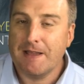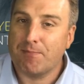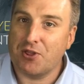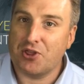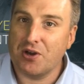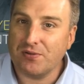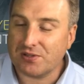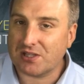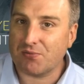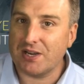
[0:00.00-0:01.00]
But
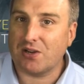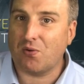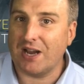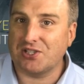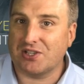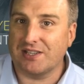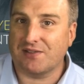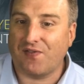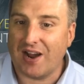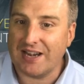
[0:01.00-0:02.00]
those three
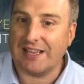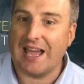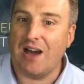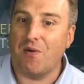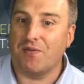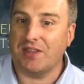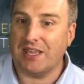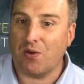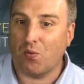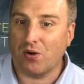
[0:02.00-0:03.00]
questions, finding out
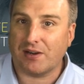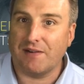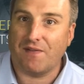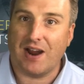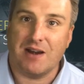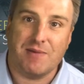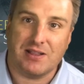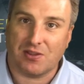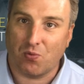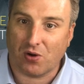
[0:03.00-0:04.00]
the work
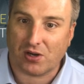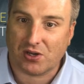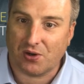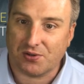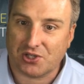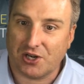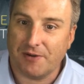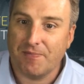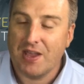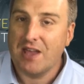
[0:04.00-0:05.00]
environment, the work culture,